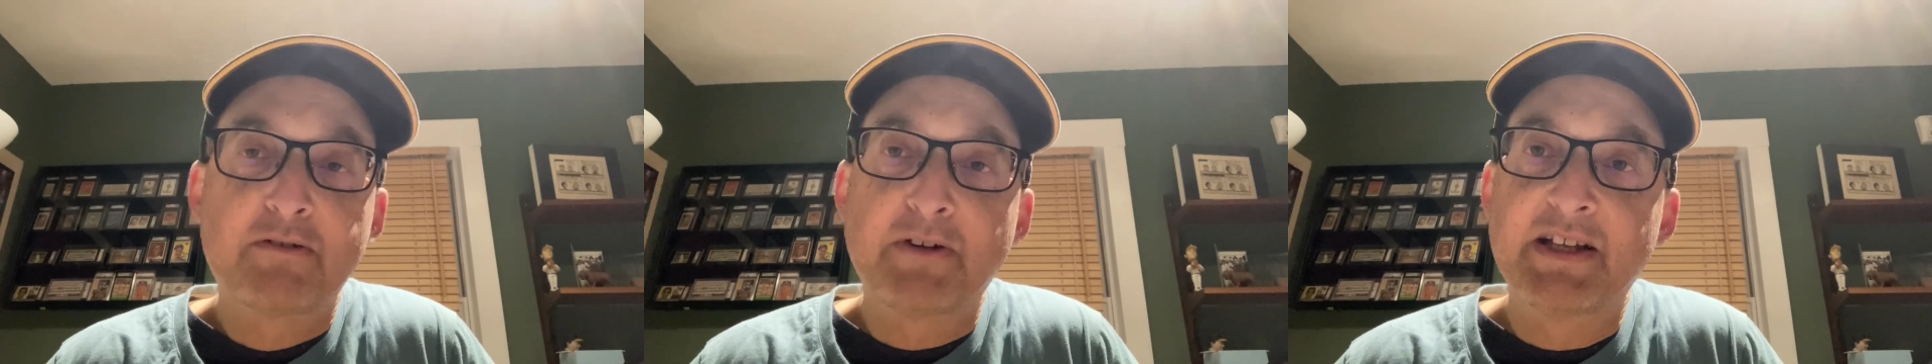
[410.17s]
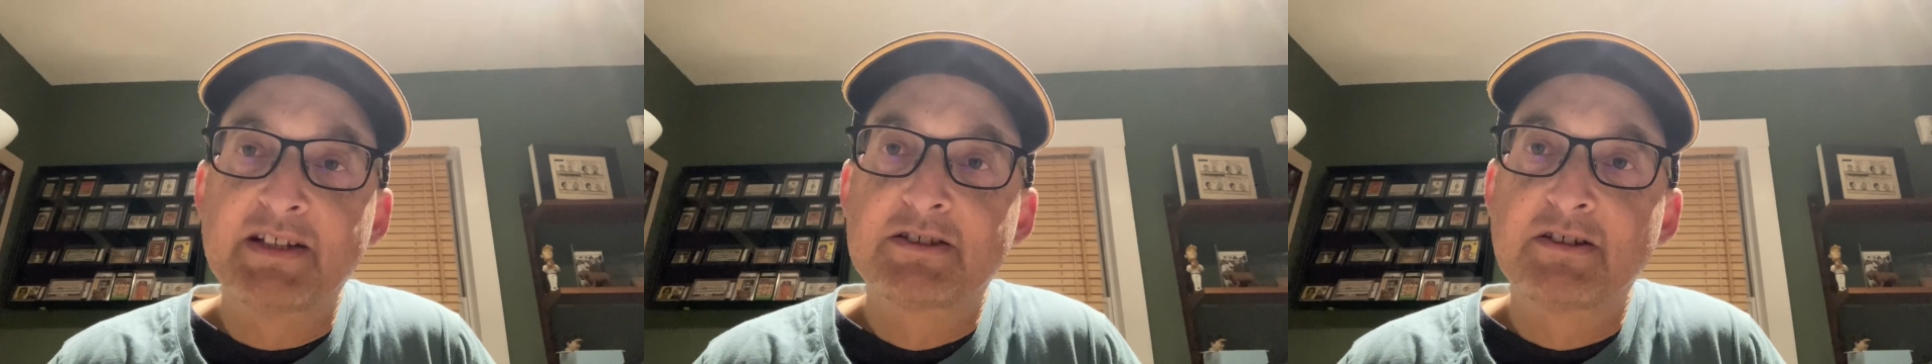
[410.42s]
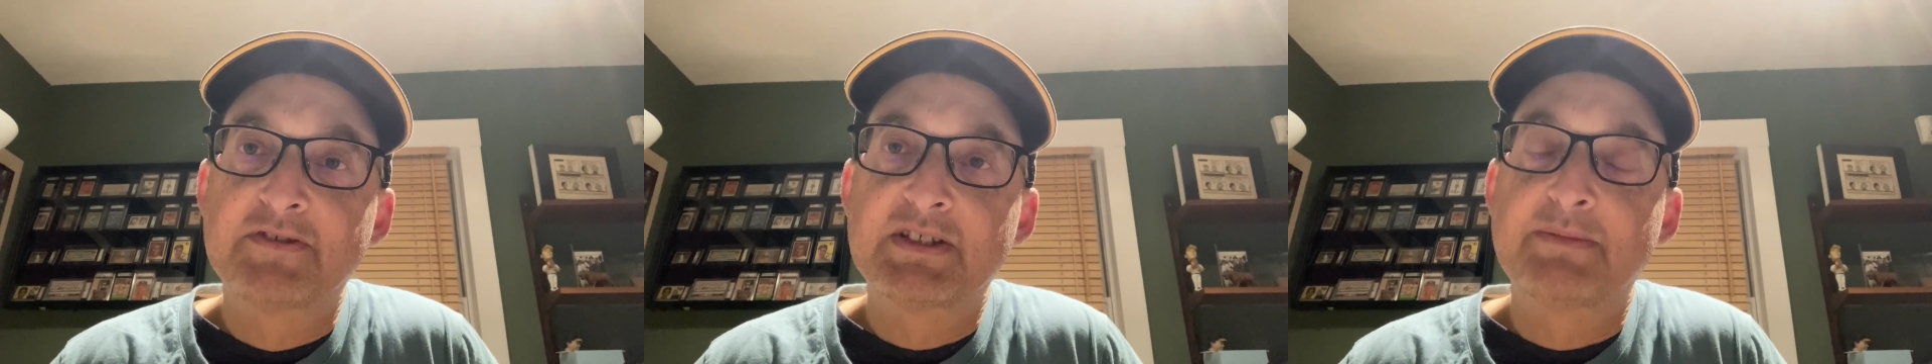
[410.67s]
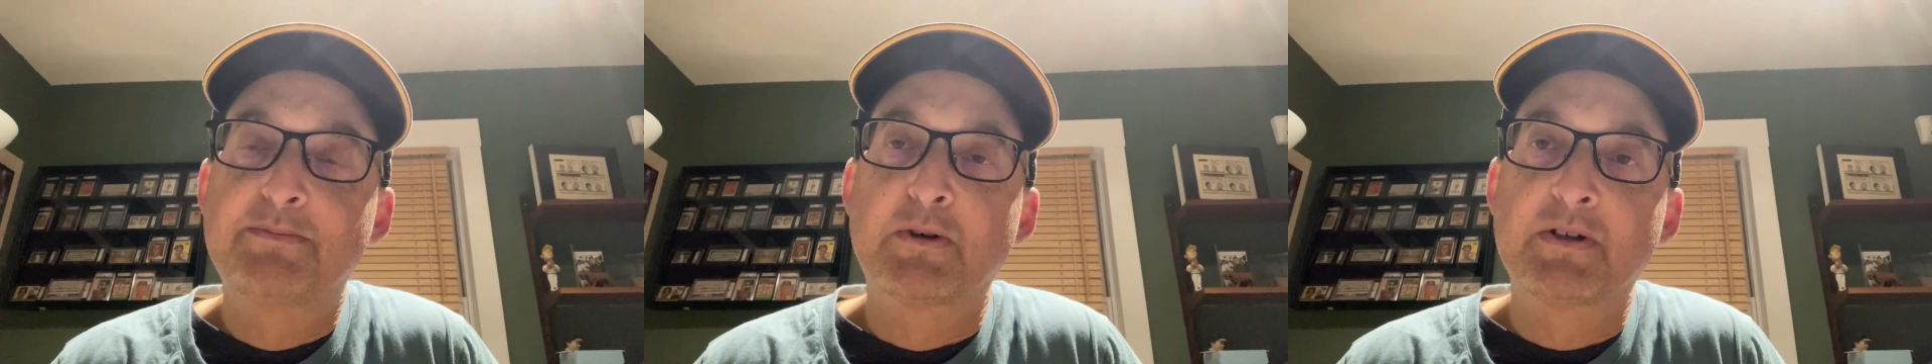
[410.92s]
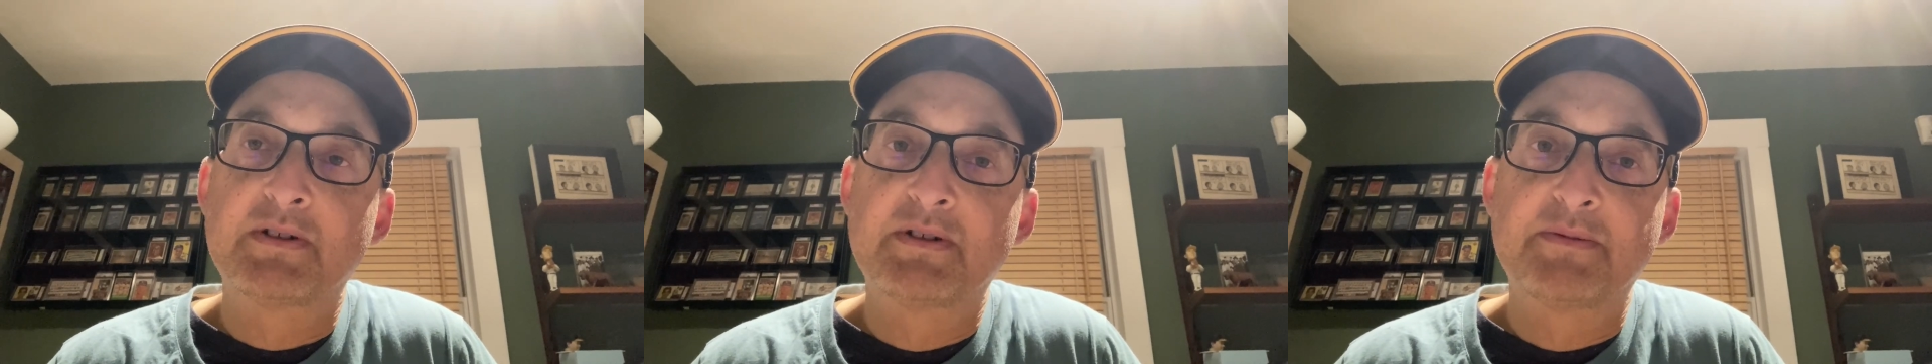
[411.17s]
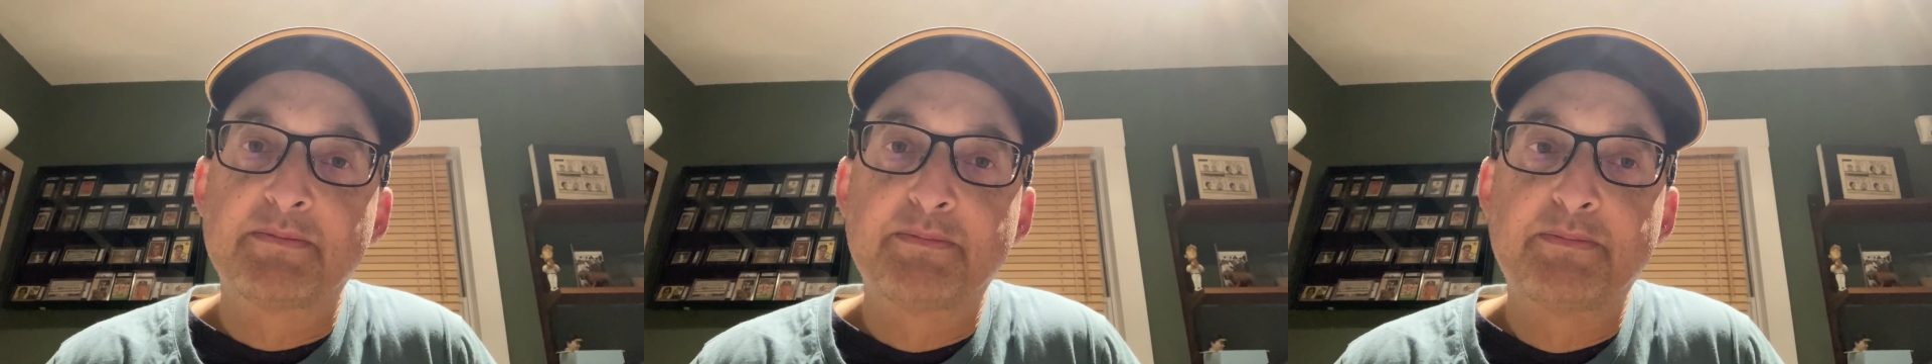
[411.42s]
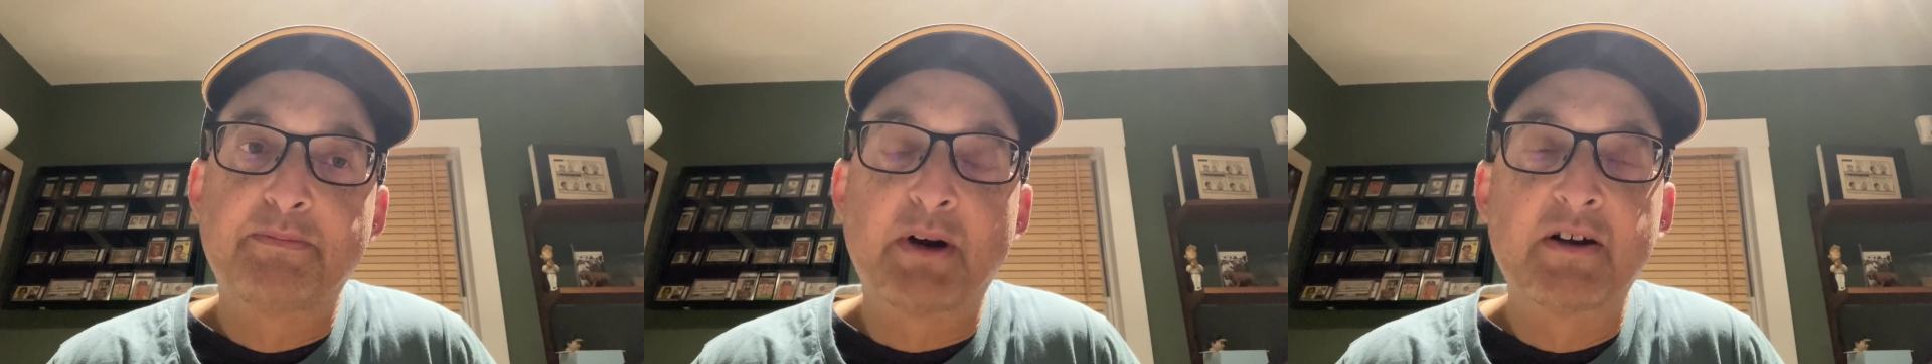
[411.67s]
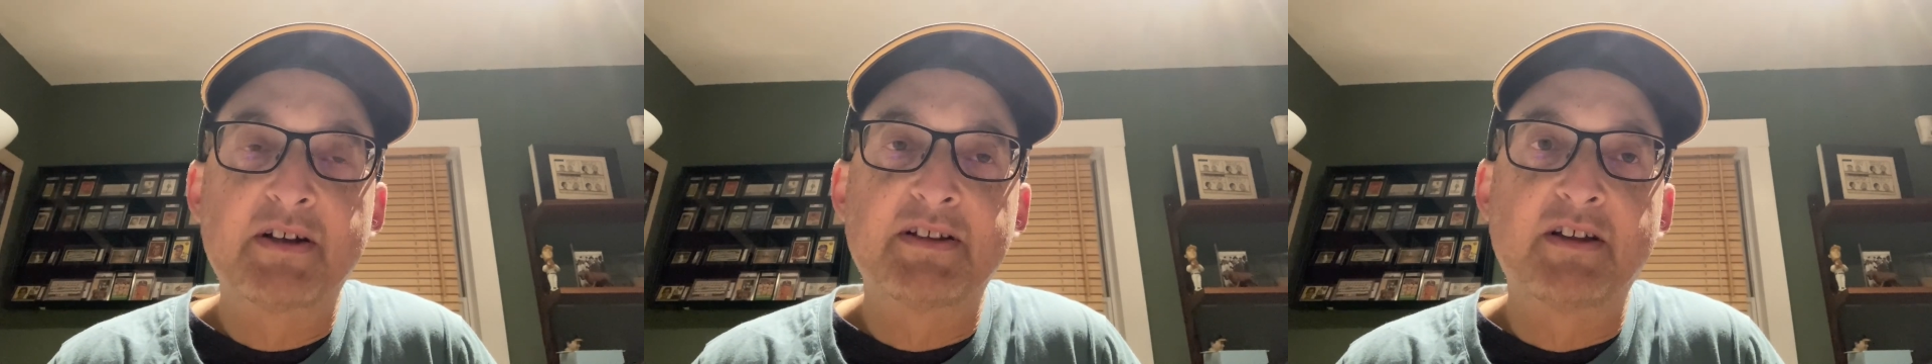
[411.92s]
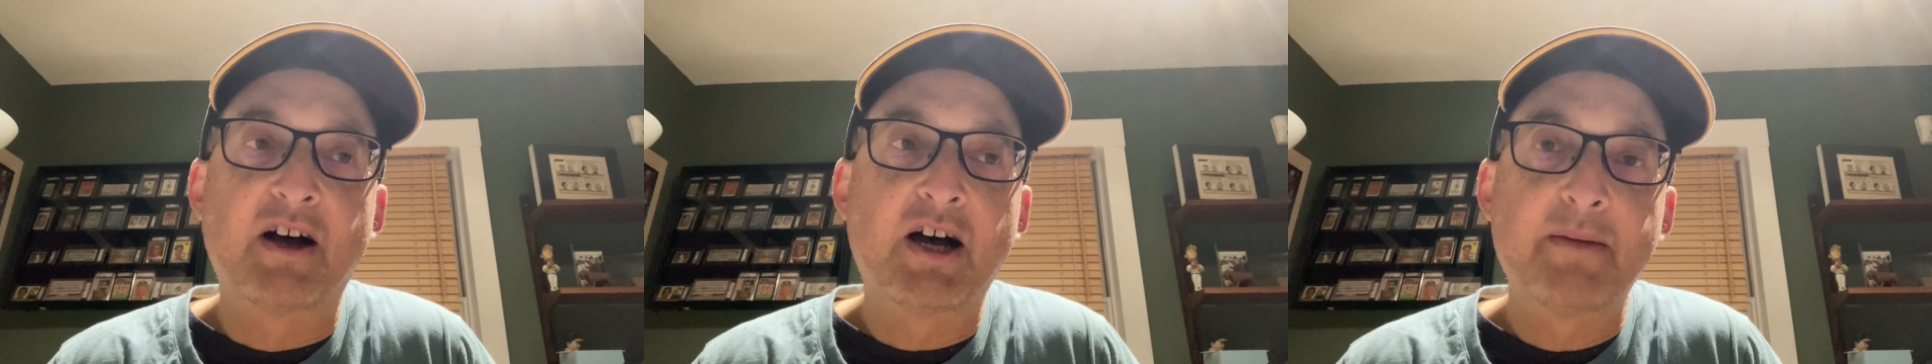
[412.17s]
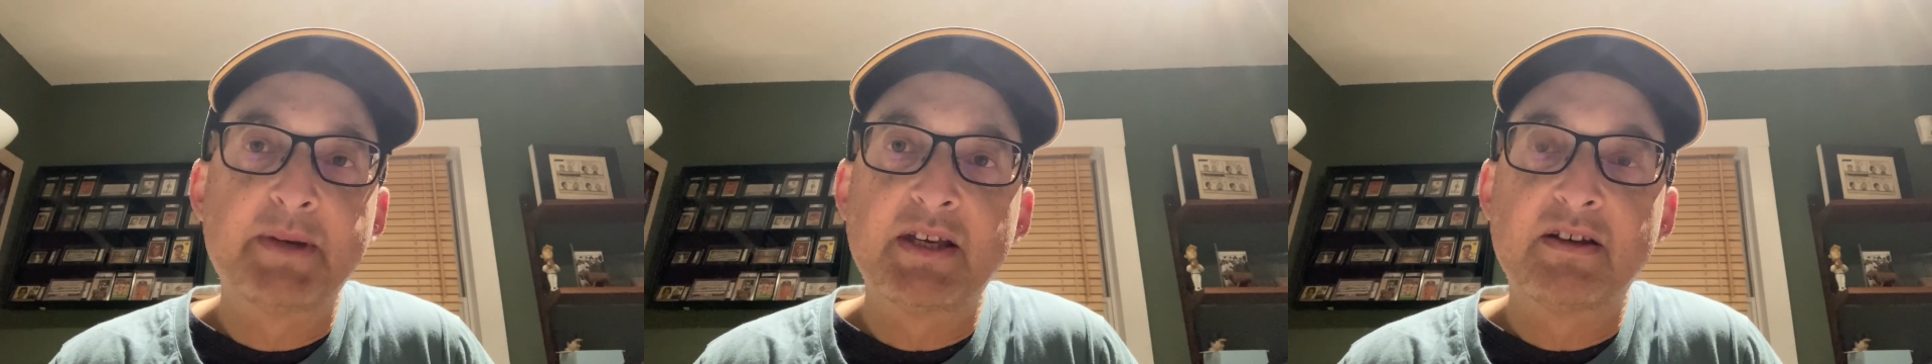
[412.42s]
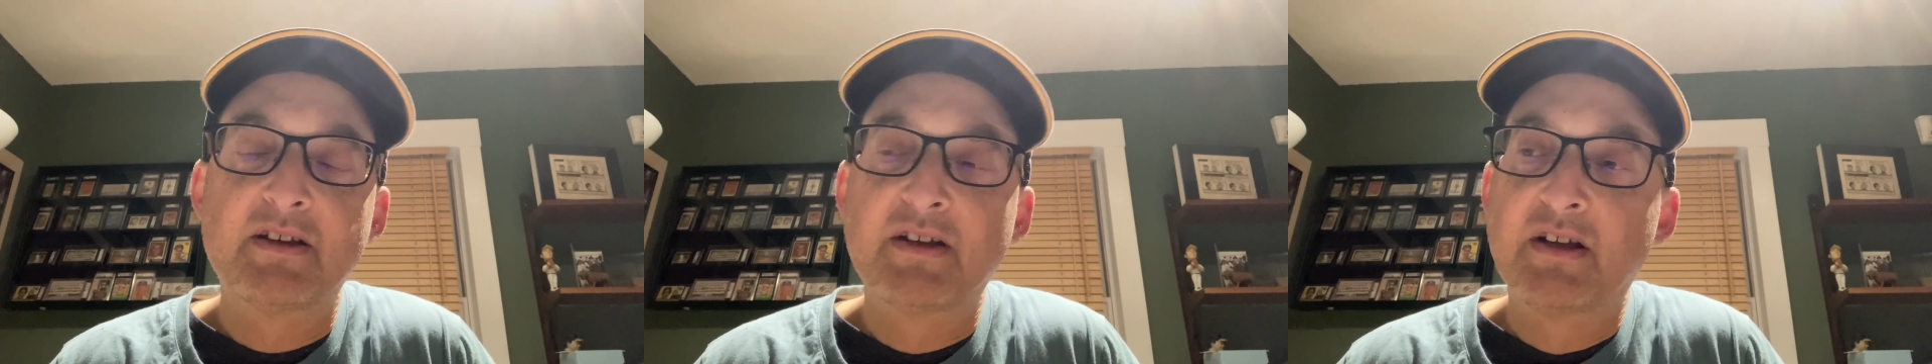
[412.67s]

grading serves an important part in the hobby.